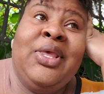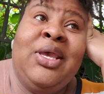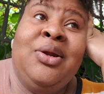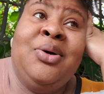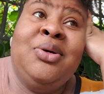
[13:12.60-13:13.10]

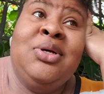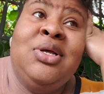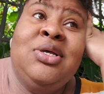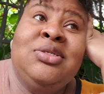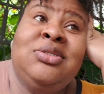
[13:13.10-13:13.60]
You know.
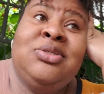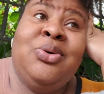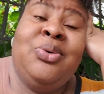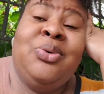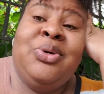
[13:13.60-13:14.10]

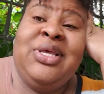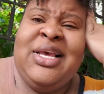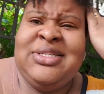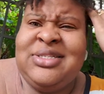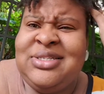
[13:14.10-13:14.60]
So
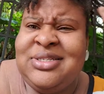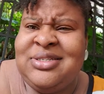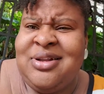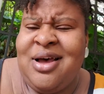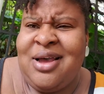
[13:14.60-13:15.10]
yes, this
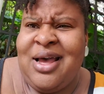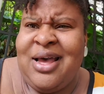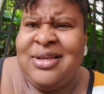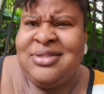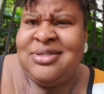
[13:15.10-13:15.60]
is long,
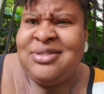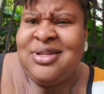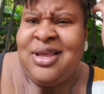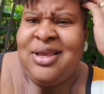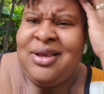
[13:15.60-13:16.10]
guys. This is
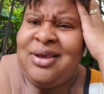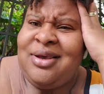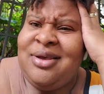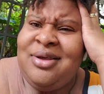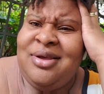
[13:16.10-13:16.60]
like,
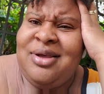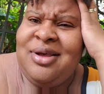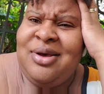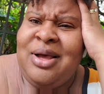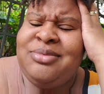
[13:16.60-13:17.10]

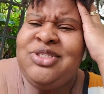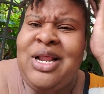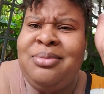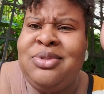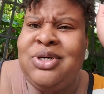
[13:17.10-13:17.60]

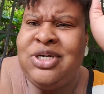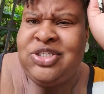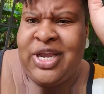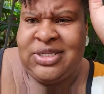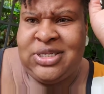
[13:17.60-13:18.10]
I'm gonna
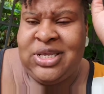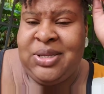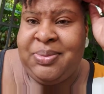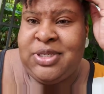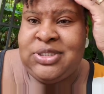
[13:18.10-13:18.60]
try to
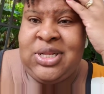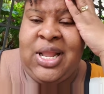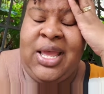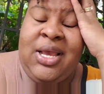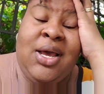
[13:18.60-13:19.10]
keep it to
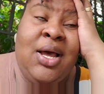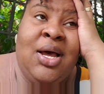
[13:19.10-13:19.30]
like